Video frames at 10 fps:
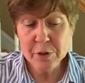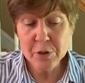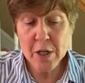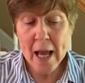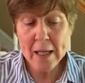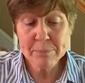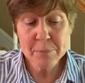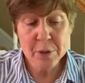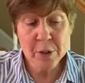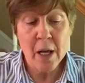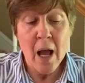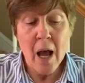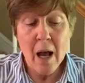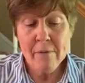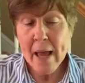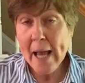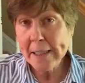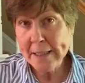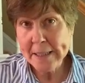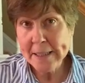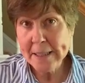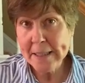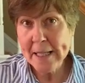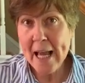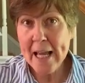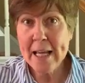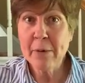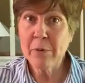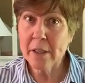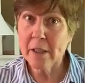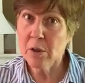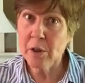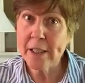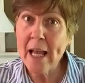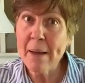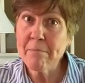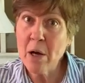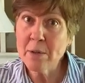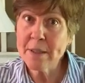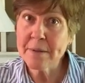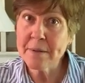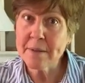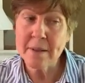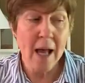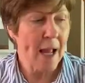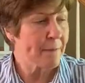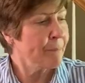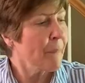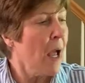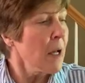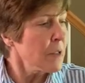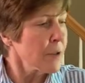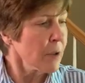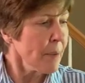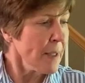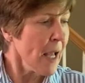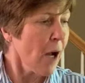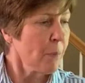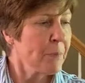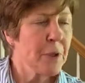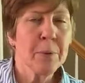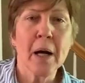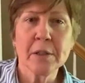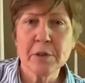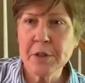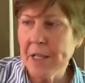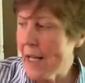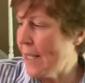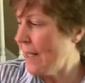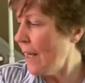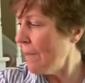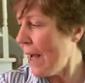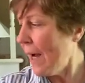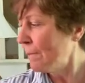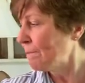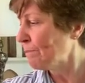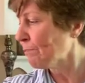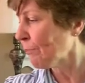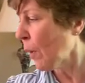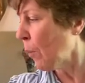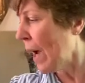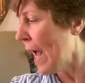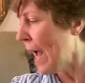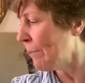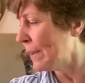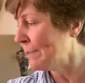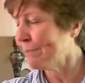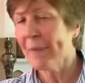chapter of Exodus today, and we're going to look at Moses' life. So let me help you understand about what happened.